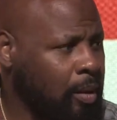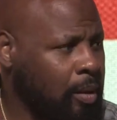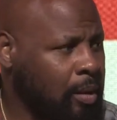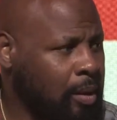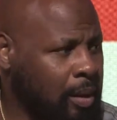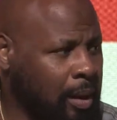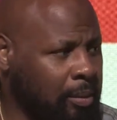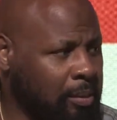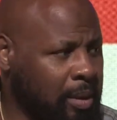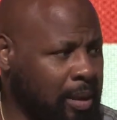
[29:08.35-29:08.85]

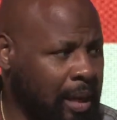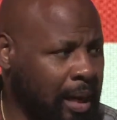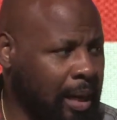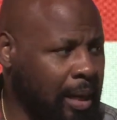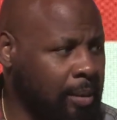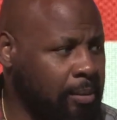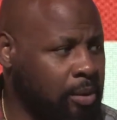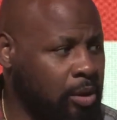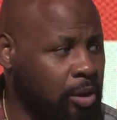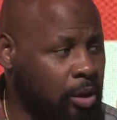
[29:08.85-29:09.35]

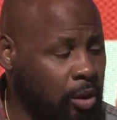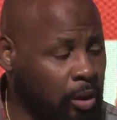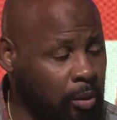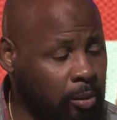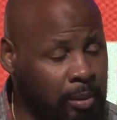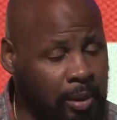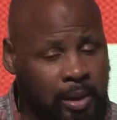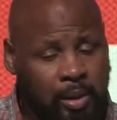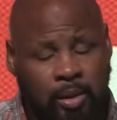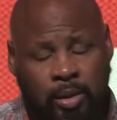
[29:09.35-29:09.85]
Sometimes
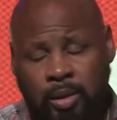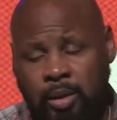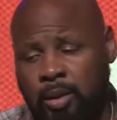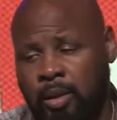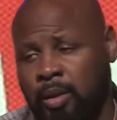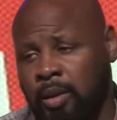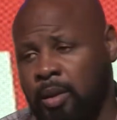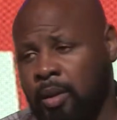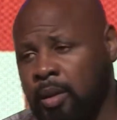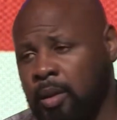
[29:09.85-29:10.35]

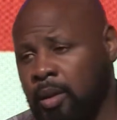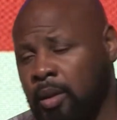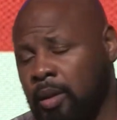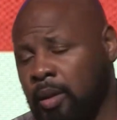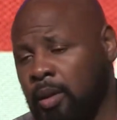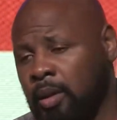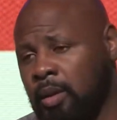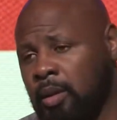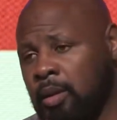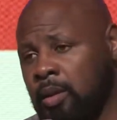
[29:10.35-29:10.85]
humans
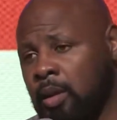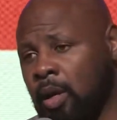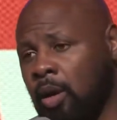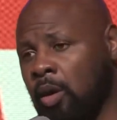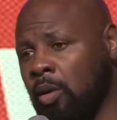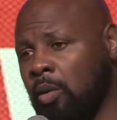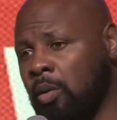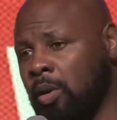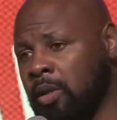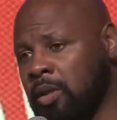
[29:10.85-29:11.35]

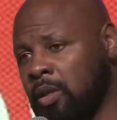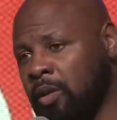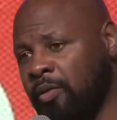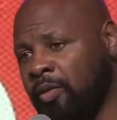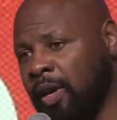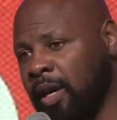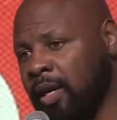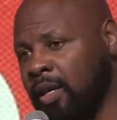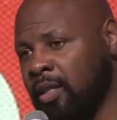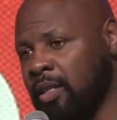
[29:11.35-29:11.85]
don't want to
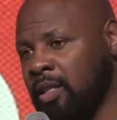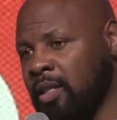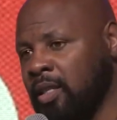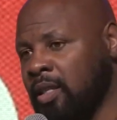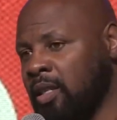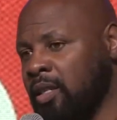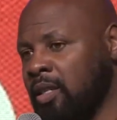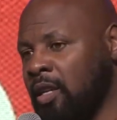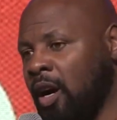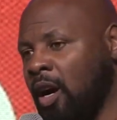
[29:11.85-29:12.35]
face
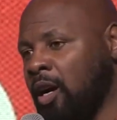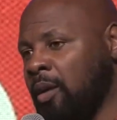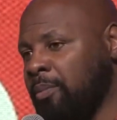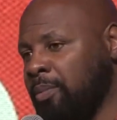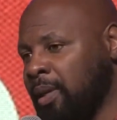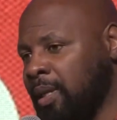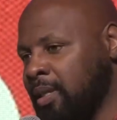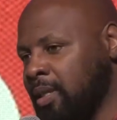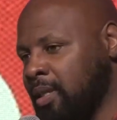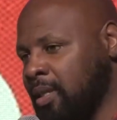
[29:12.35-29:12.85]
the dark
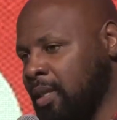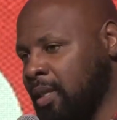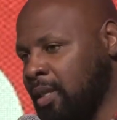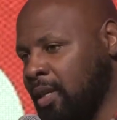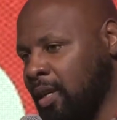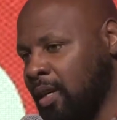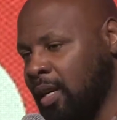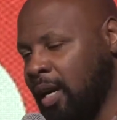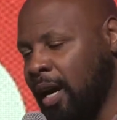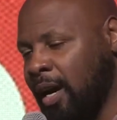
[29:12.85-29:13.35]
places in
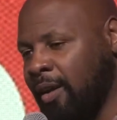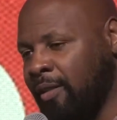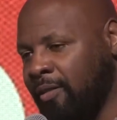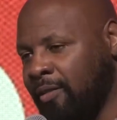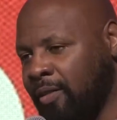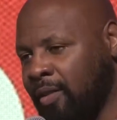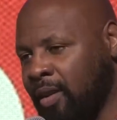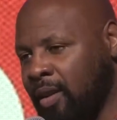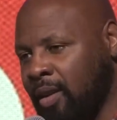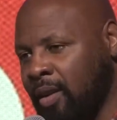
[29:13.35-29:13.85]
their
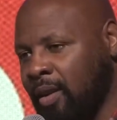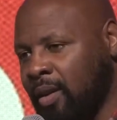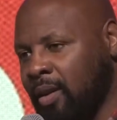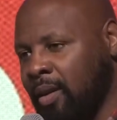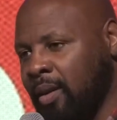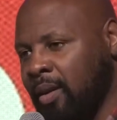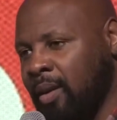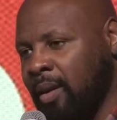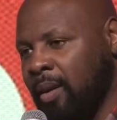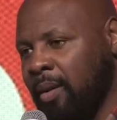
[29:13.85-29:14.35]
life
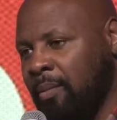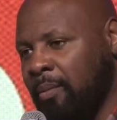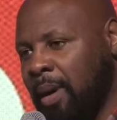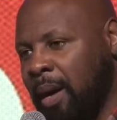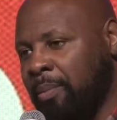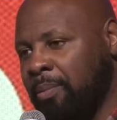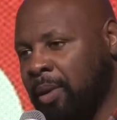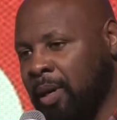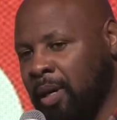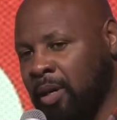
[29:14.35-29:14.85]

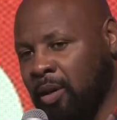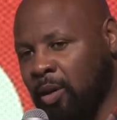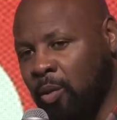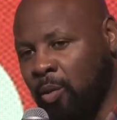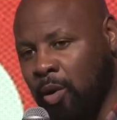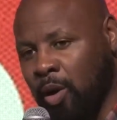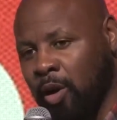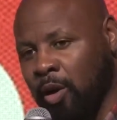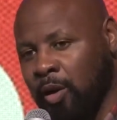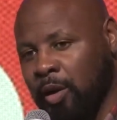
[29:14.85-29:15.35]
by putting the
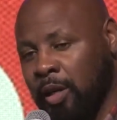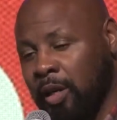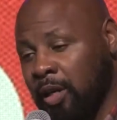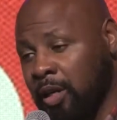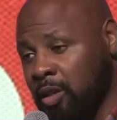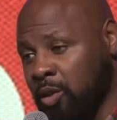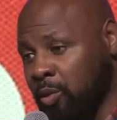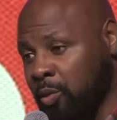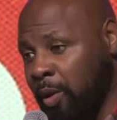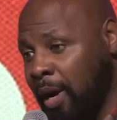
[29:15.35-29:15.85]
word in
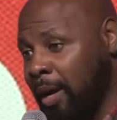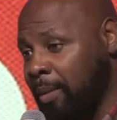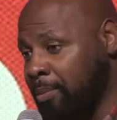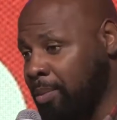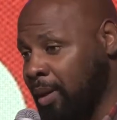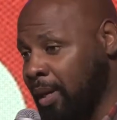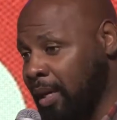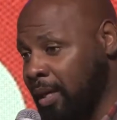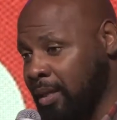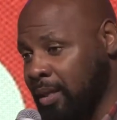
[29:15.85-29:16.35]
its right
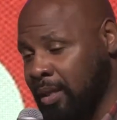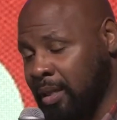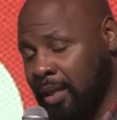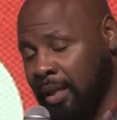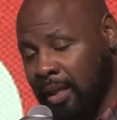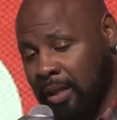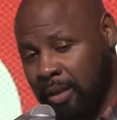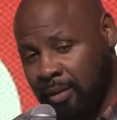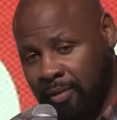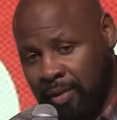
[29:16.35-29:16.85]
place
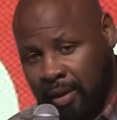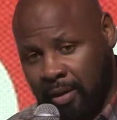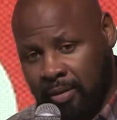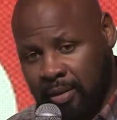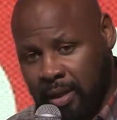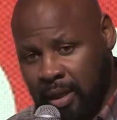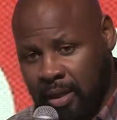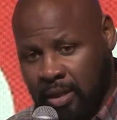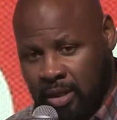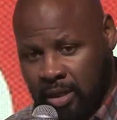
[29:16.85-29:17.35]
in the
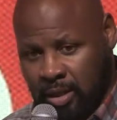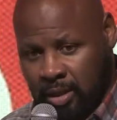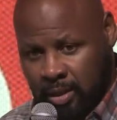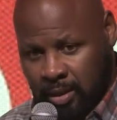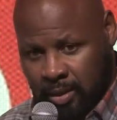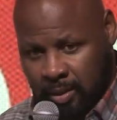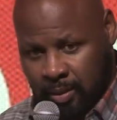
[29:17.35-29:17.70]
foundation.